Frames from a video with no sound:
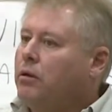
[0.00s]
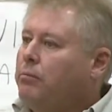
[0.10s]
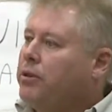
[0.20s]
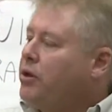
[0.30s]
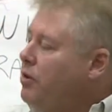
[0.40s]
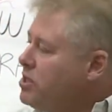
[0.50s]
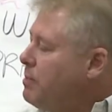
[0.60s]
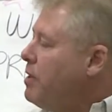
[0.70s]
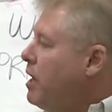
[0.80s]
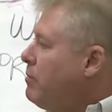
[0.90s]
but there is a
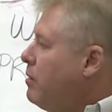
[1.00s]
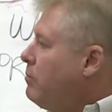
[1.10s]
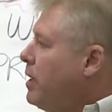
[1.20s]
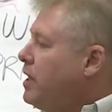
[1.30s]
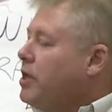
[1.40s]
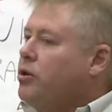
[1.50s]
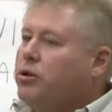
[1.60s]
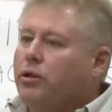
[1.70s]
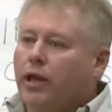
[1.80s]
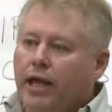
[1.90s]
minimum, and
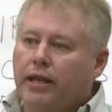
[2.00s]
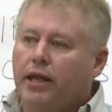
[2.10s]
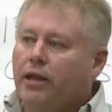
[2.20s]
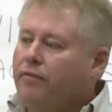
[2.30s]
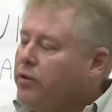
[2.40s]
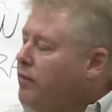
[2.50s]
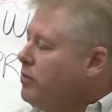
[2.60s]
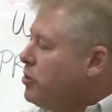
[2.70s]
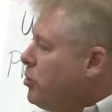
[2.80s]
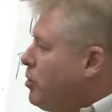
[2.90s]
then if you
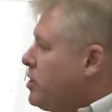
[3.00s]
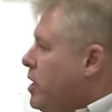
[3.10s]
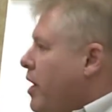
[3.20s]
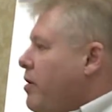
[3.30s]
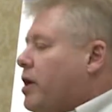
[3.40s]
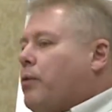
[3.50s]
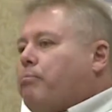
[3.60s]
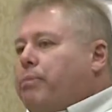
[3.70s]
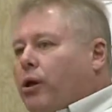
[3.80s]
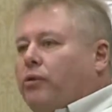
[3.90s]
so desire, you can
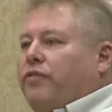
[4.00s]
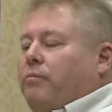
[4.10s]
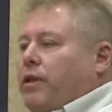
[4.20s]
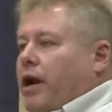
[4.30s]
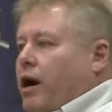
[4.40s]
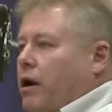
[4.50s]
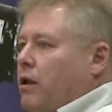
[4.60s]
build from there.